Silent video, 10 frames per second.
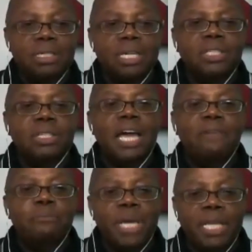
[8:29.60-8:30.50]
until
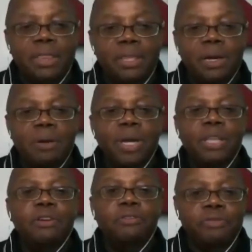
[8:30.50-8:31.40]
I've met them
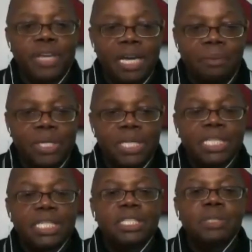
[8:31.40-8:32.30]
and their
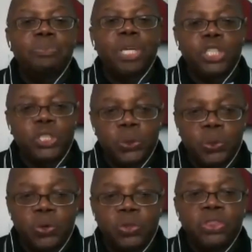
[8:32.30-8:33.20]
family to make
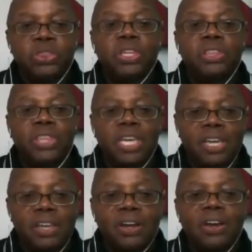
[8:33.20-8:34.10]
sure that
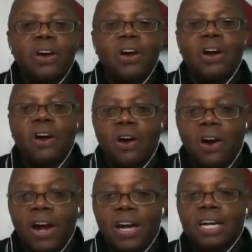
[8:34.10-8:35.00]
they
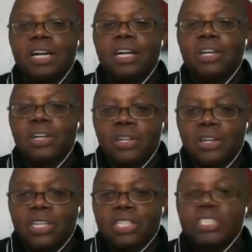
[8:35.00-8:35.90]
are
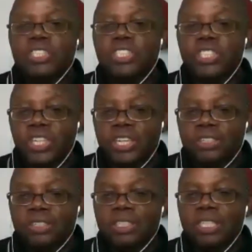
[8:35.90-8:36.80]

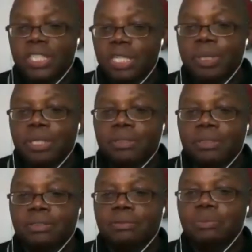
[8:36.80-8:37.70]
legit. Legitimate.
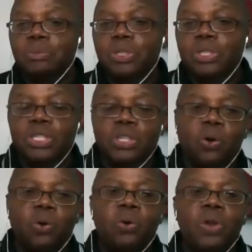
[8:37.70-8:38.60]
There's a
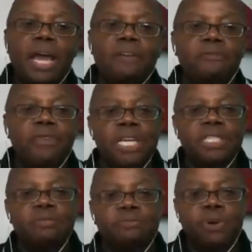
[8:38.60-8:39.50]
whole lot of
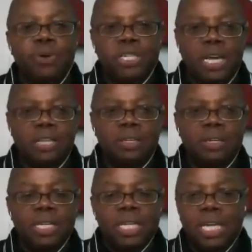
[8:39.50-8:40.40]
fakes and phonies out
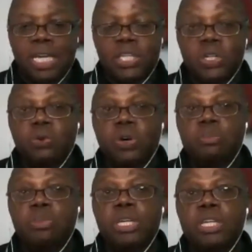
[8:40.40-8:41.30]
there. And you don't
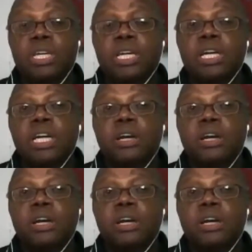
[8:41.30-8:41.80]
want to be